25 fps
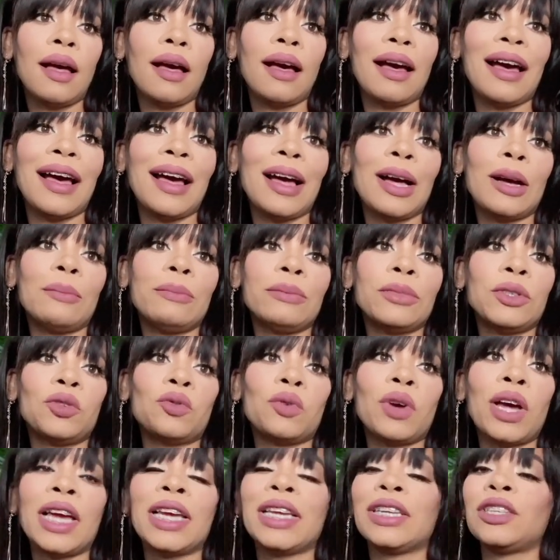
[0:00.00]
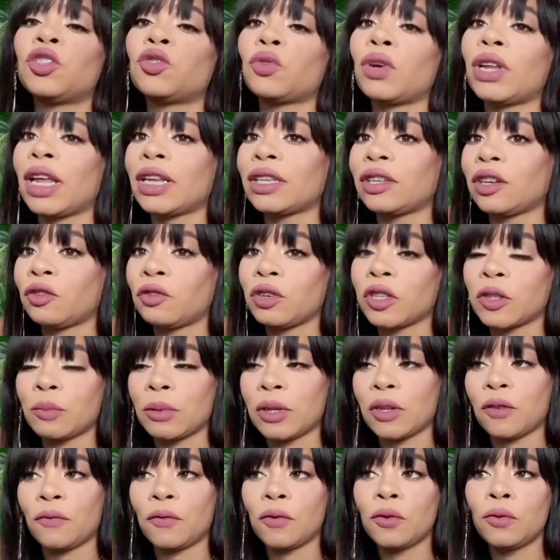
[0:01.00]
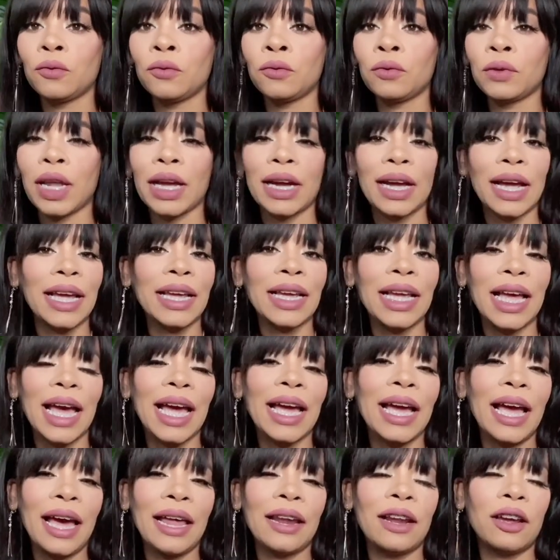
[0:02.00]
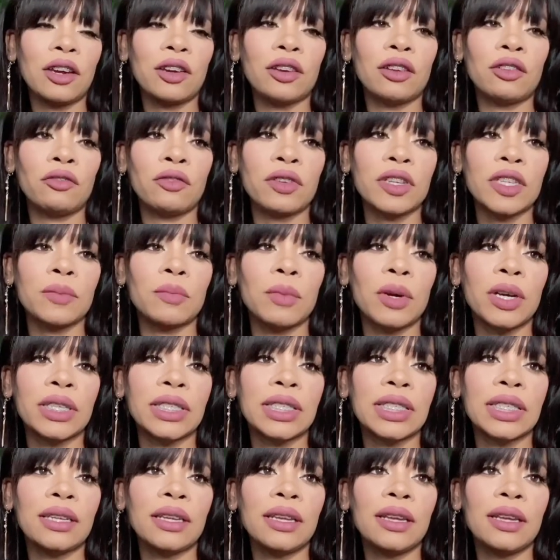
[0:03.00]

You know, I enjoy like the Christmas food. Like I had a good Christmas,